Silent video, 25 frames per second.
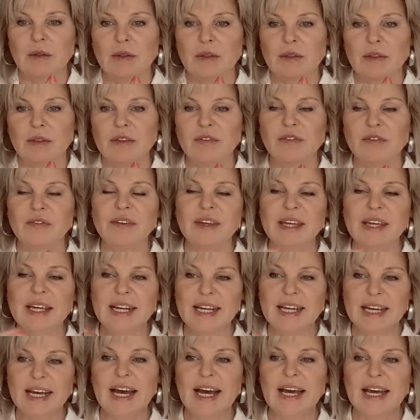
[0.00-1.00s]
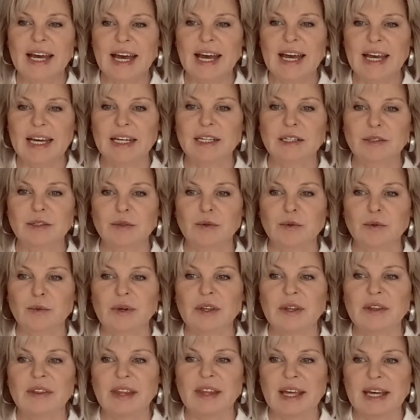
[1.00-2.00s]
the feeling I had
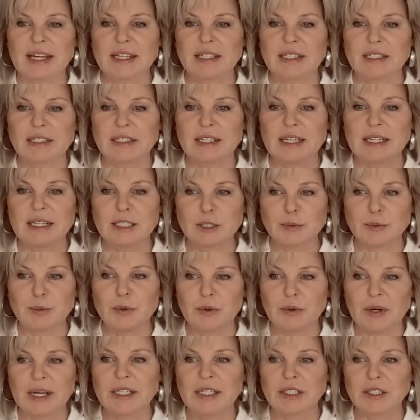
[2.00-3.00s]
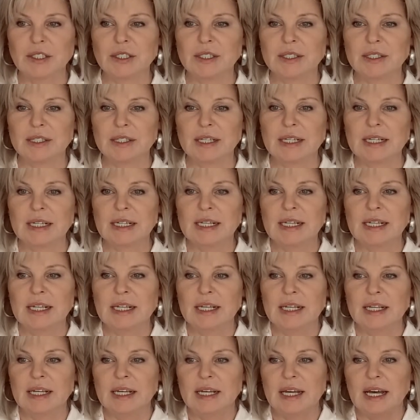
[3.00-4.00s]
with that inspiration
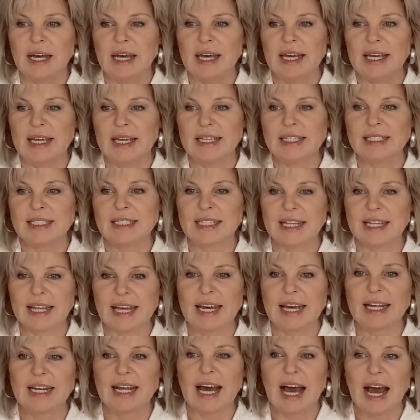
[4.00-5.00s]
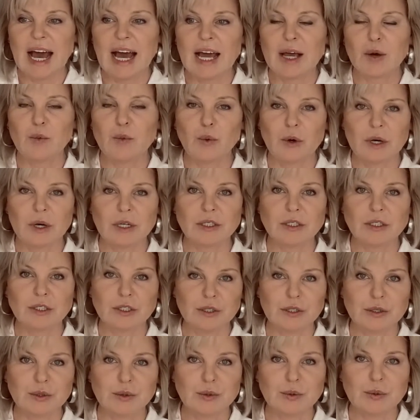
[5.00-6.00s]
is that I want to
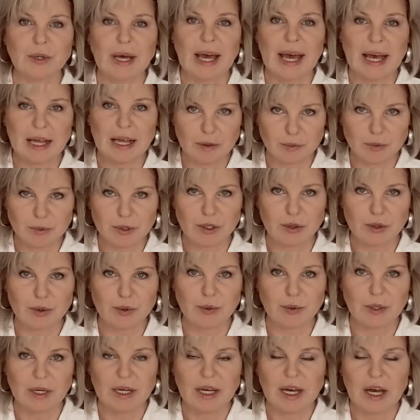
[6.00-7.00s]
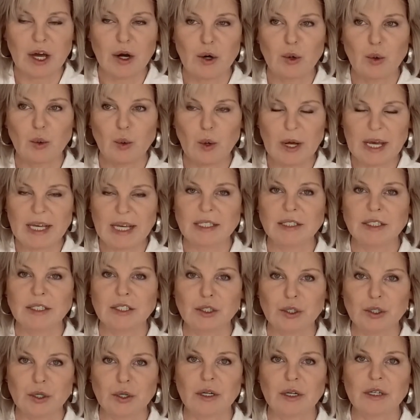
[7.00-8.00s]
help you raise
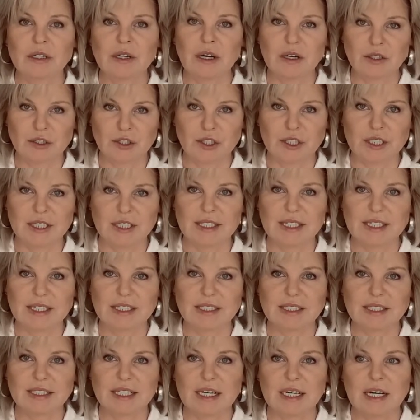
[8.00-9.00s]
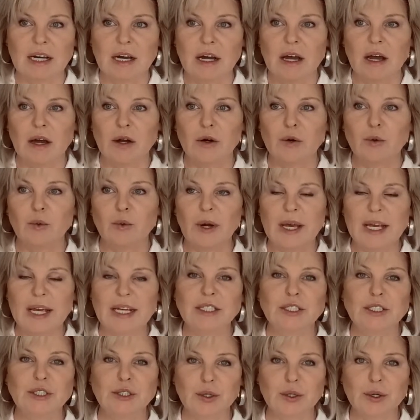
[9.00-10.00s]
your consciousness,
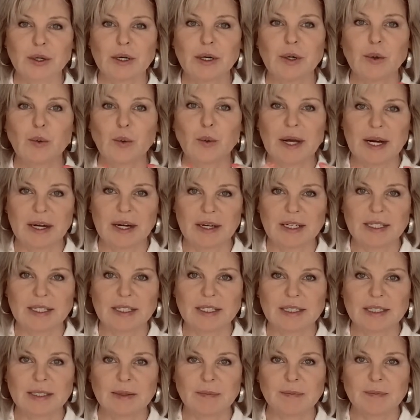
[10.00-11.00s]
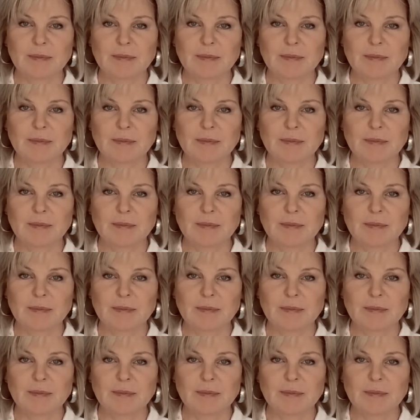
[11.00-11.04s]
raise your awareness.